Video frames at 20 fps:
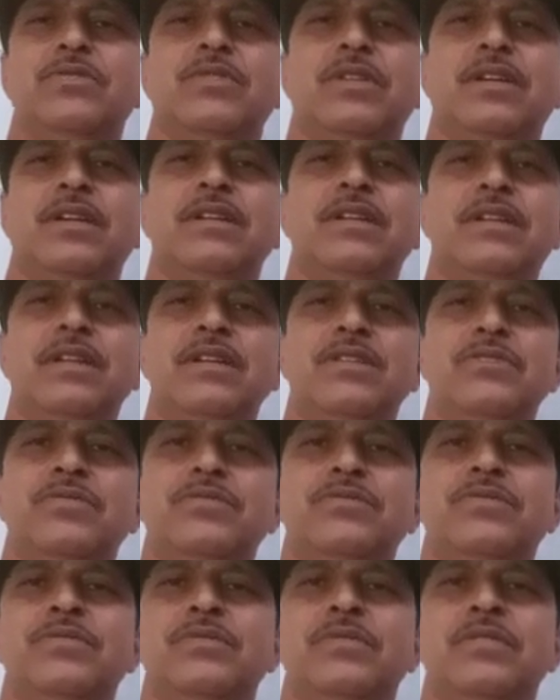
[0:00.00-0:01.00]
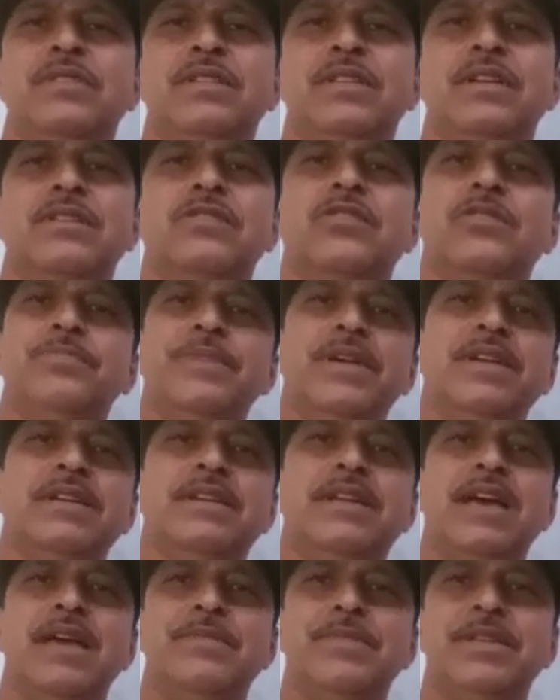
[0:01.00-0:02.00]
to continue the
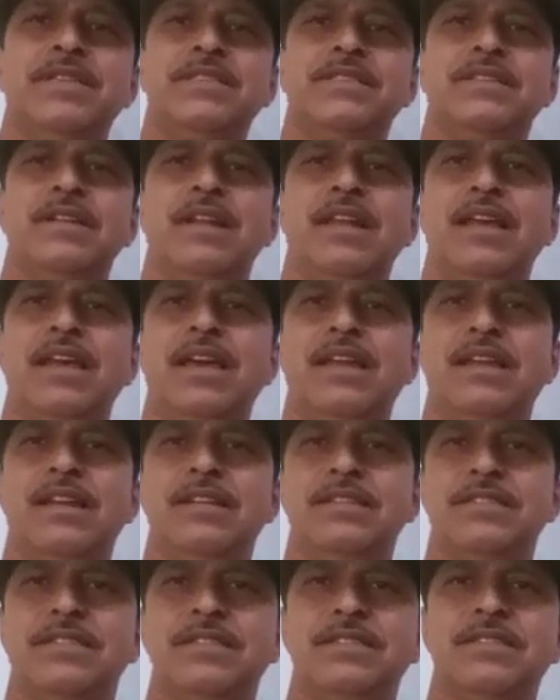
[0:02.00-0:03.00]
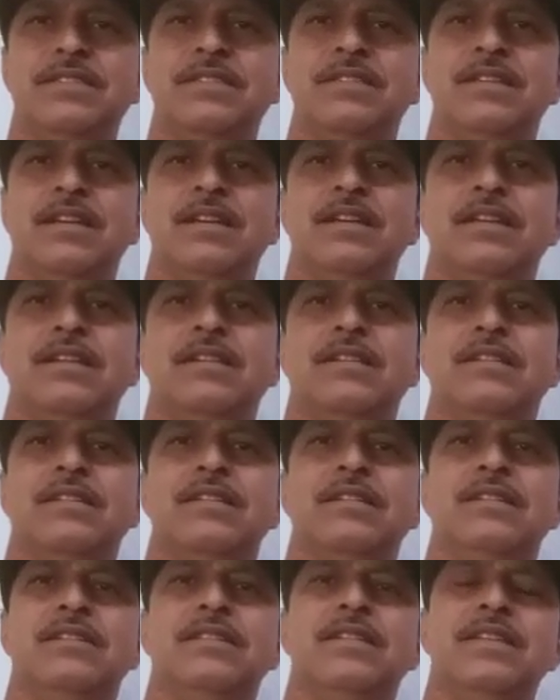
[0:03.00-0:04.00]
topic dimensional analysis
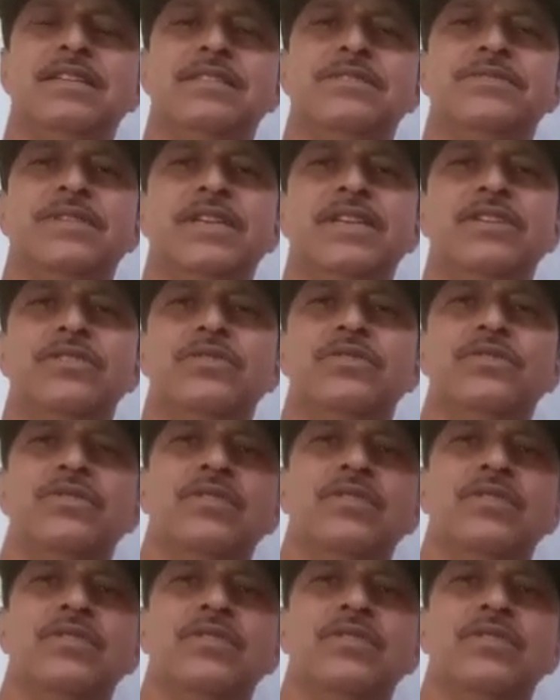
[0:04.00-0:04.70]
in this video.